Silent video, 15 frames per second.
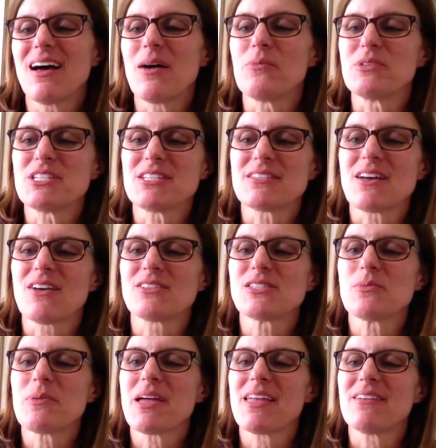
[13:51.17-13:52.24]
which is also
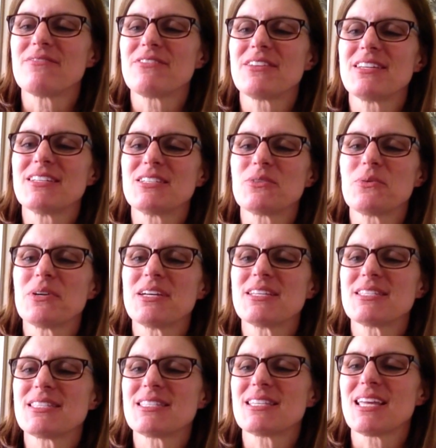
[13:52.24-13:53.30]
by Infinite
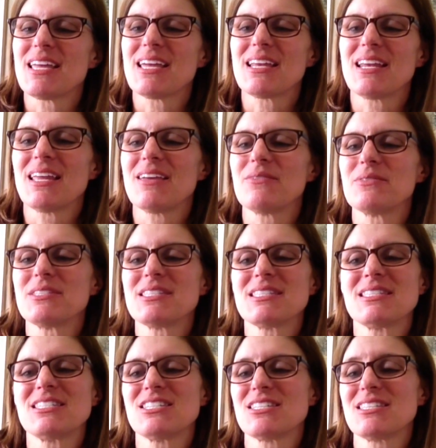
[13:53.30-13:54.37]
Twist, and it was
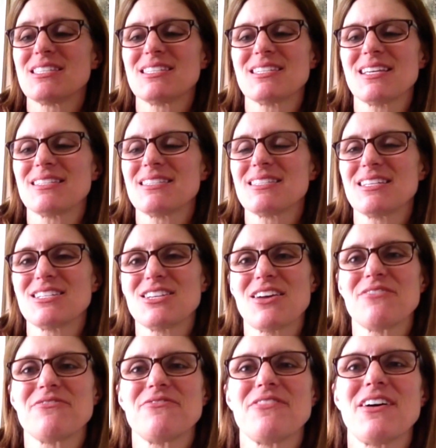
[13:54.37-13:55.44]
just such a
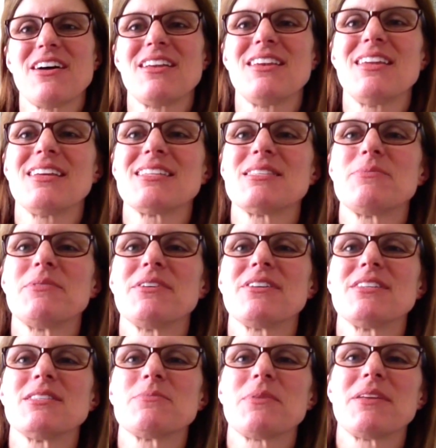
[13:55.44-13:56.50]
fun
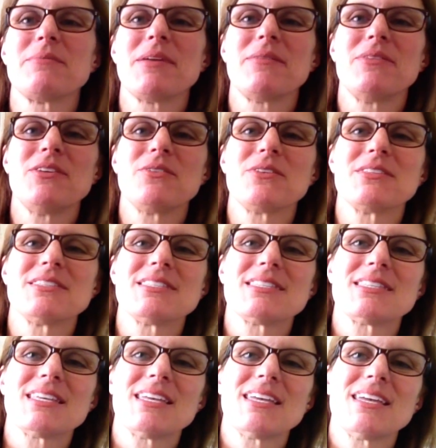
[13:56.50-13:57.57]
experience, but maybe you can
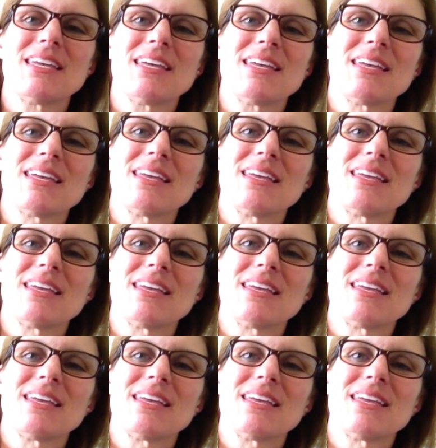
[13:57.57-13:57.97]
see,